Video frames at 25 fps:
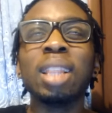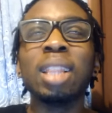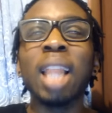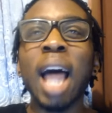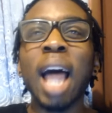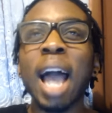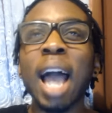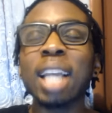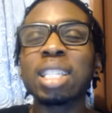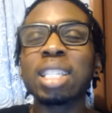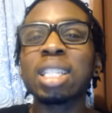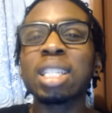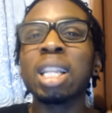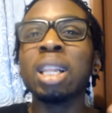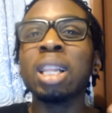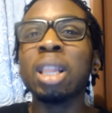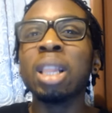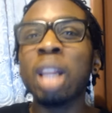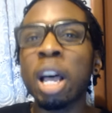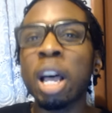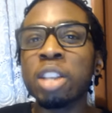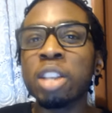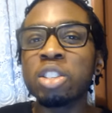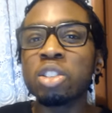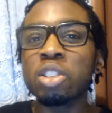lacks the
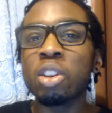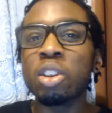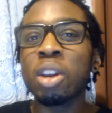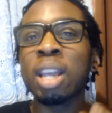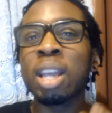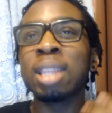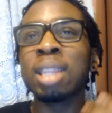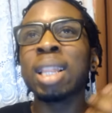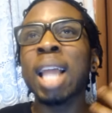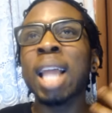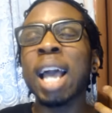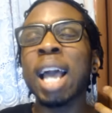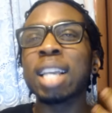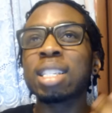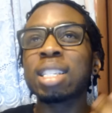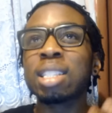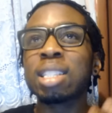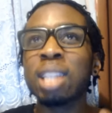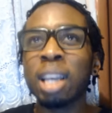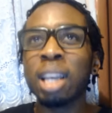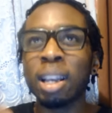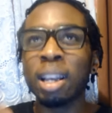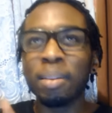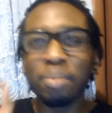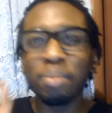luster and lacks
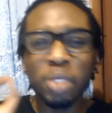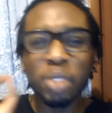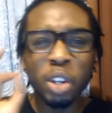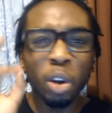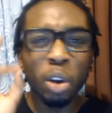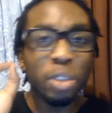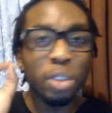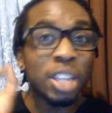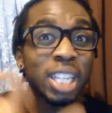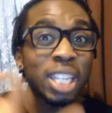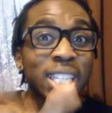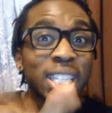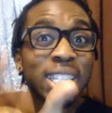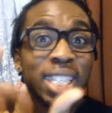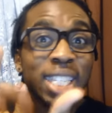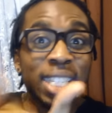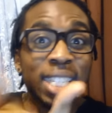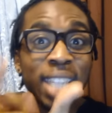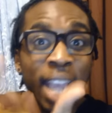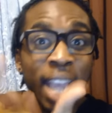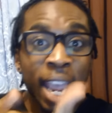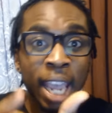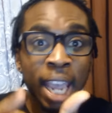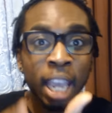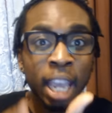the, you know, the
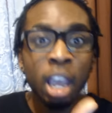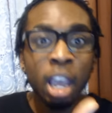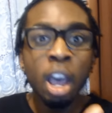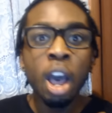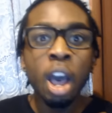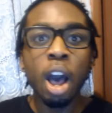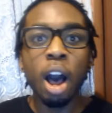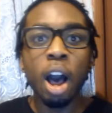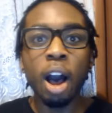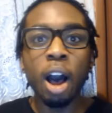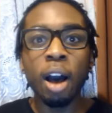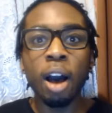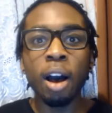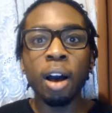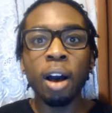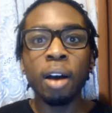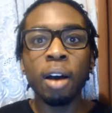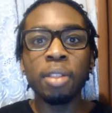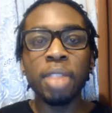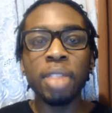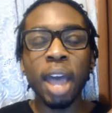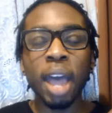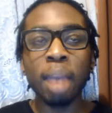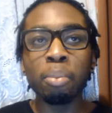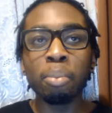sting
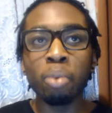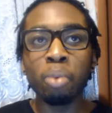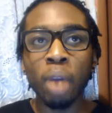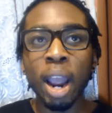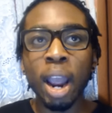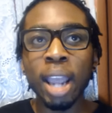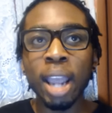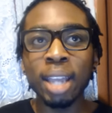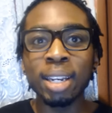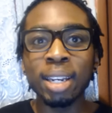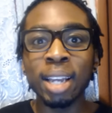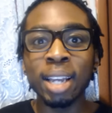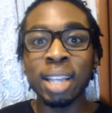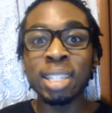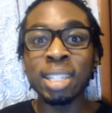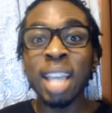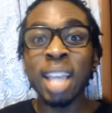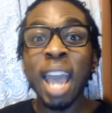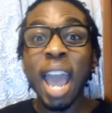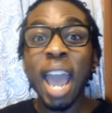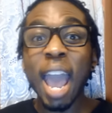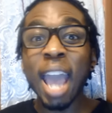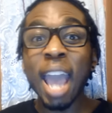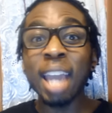that Bryan does.